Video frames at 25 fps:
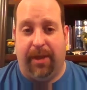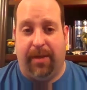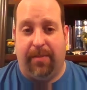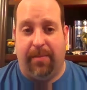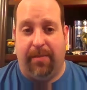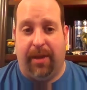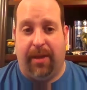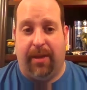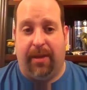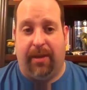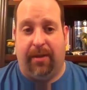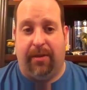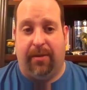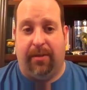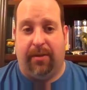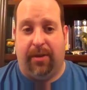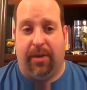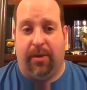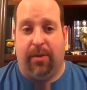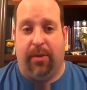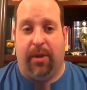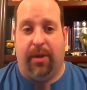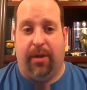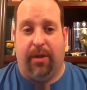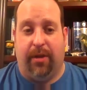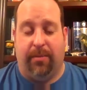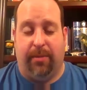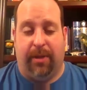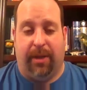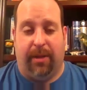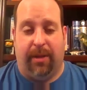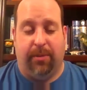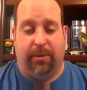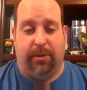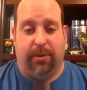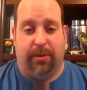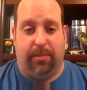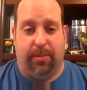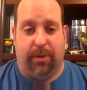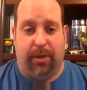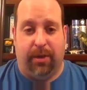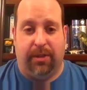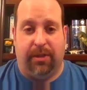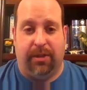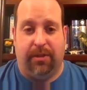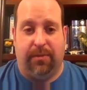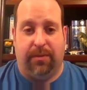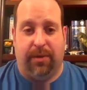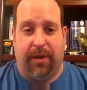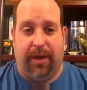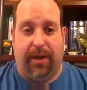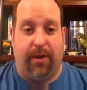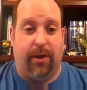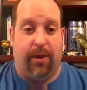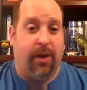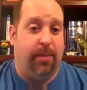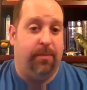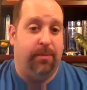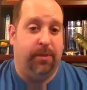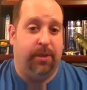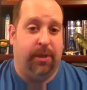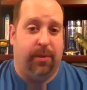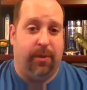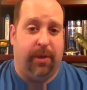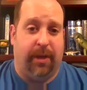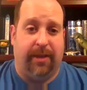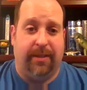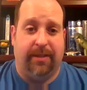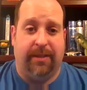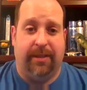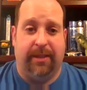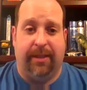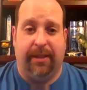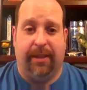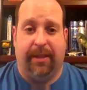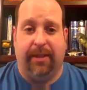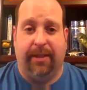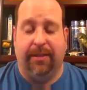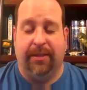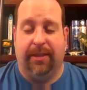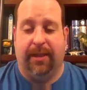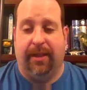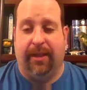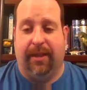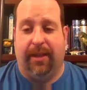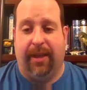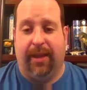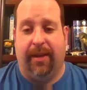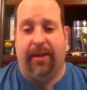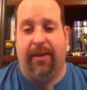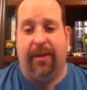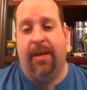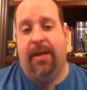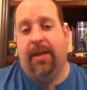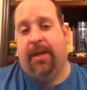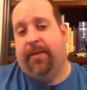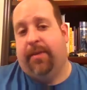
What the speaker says: They may no longer be able to purchase firearms, go hunting, things like that.